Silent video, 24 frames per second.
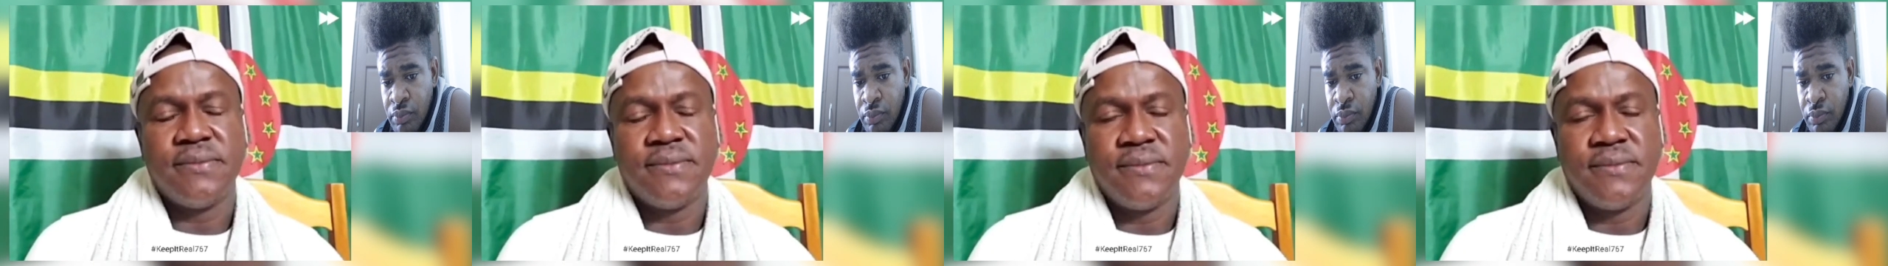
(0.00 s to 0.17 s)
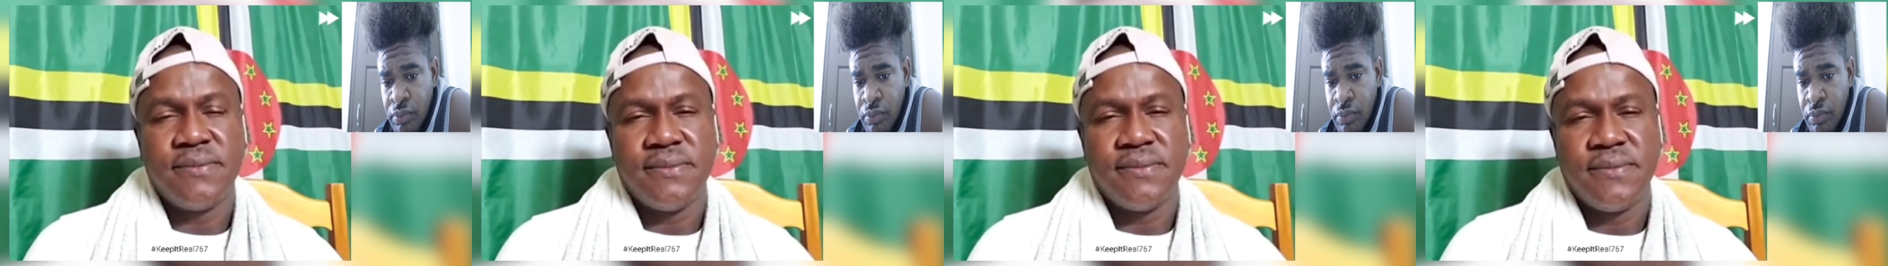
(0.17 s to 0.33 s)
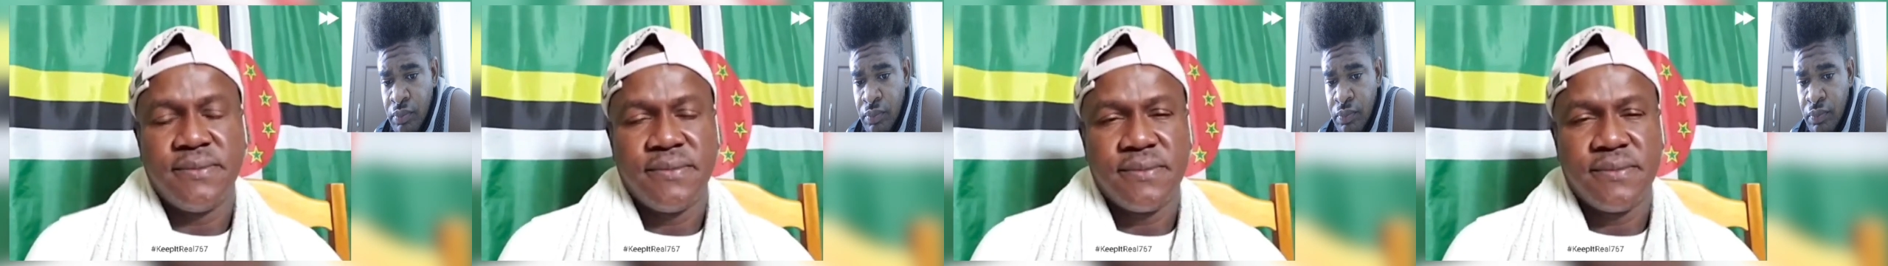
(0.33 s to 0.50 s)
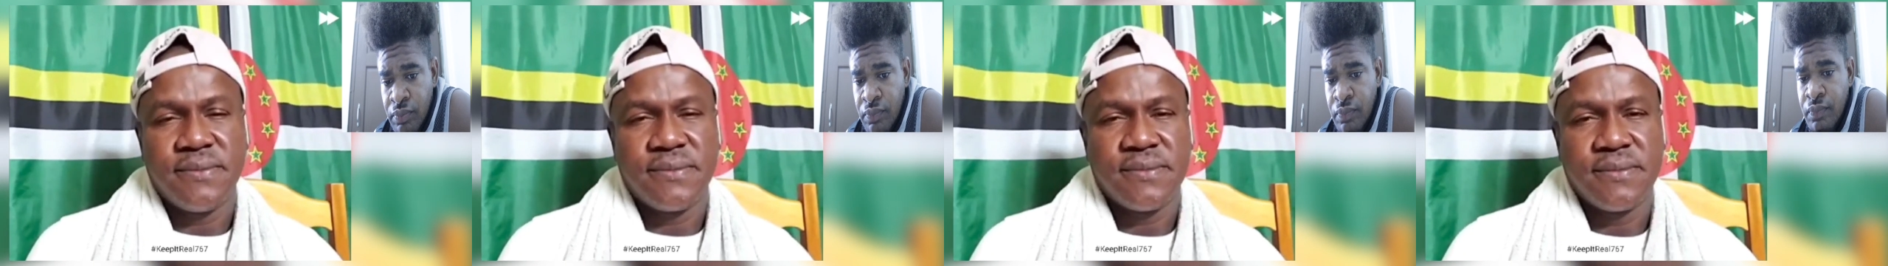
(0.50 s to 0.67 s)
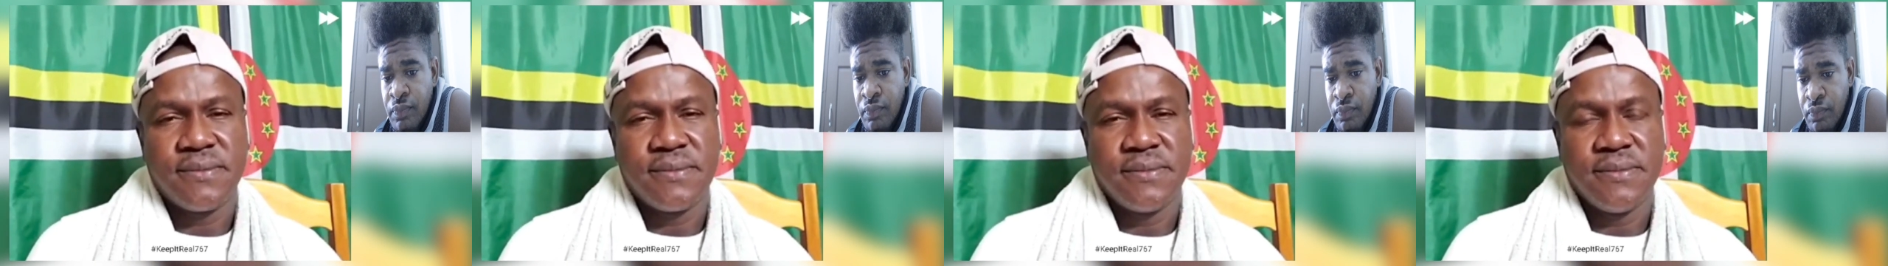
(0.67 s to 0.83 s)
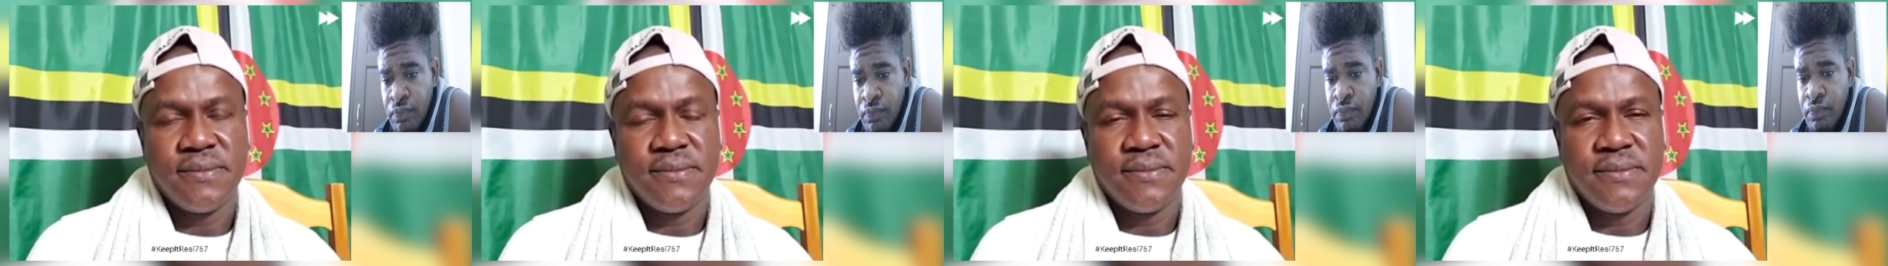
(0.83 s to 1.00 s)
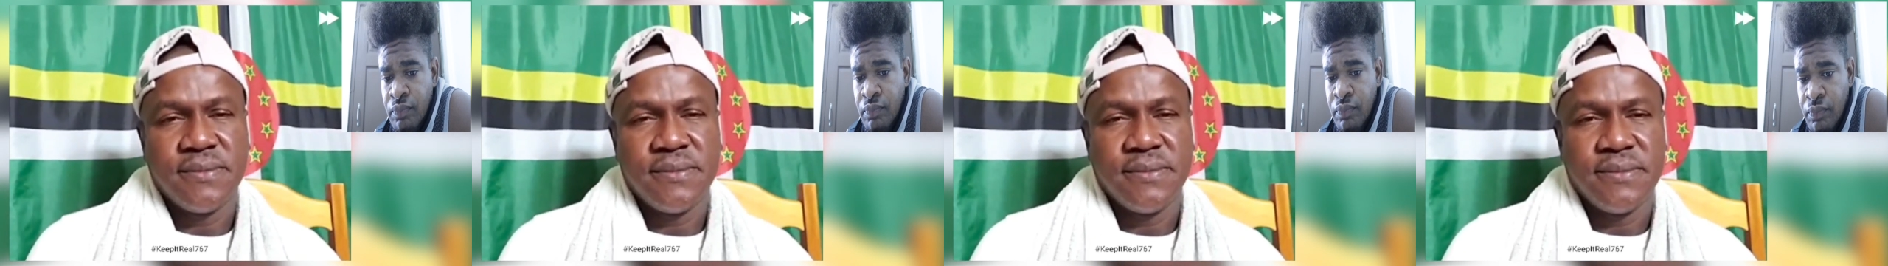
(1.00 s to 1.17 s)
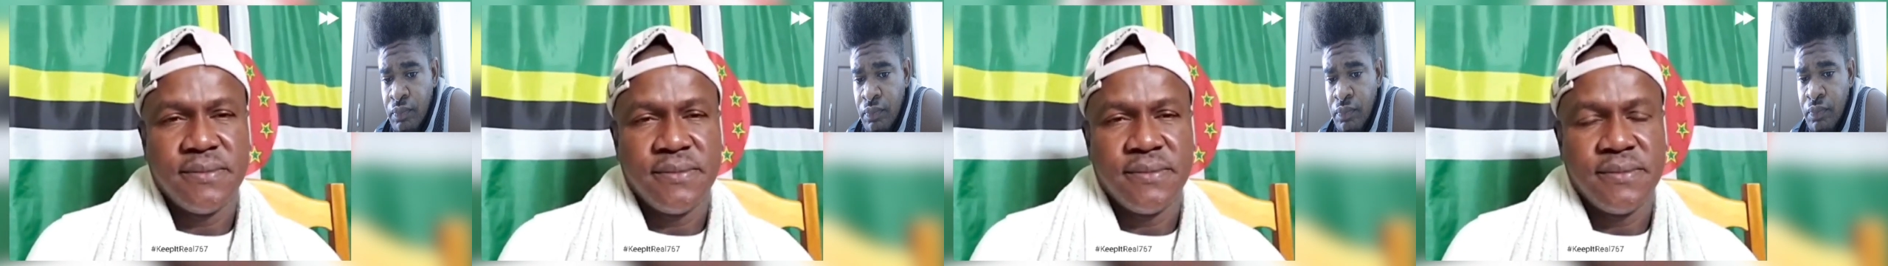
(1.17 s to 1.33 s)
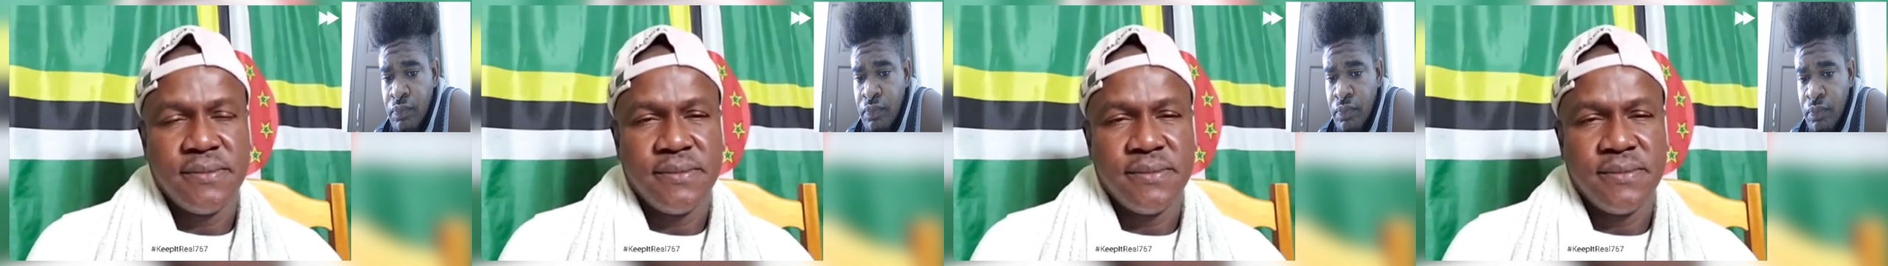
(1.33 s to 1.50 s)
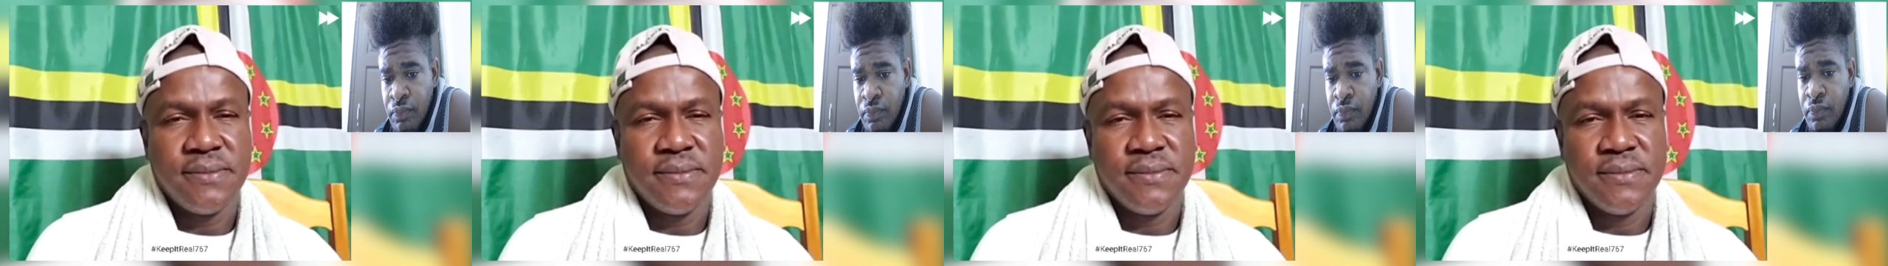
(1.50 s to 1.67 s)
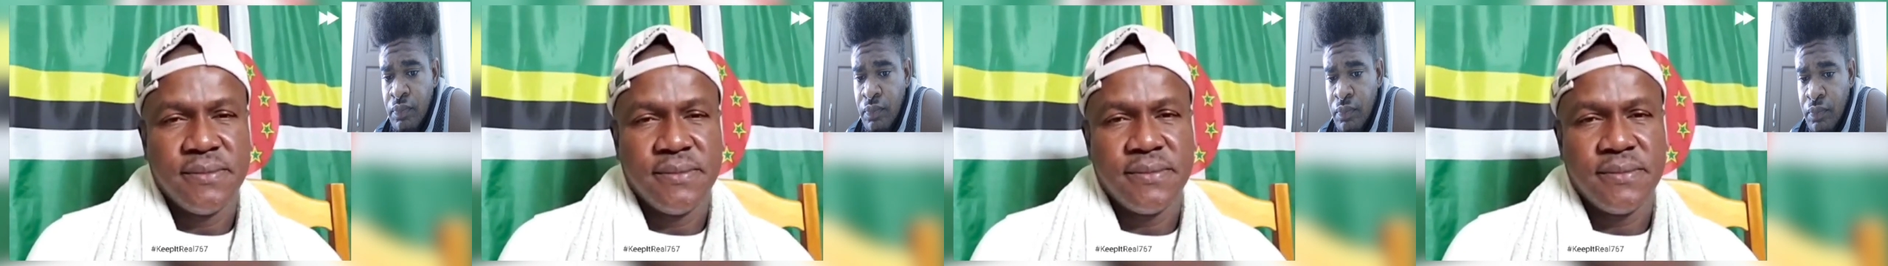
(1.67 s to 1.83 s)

(no one is talking)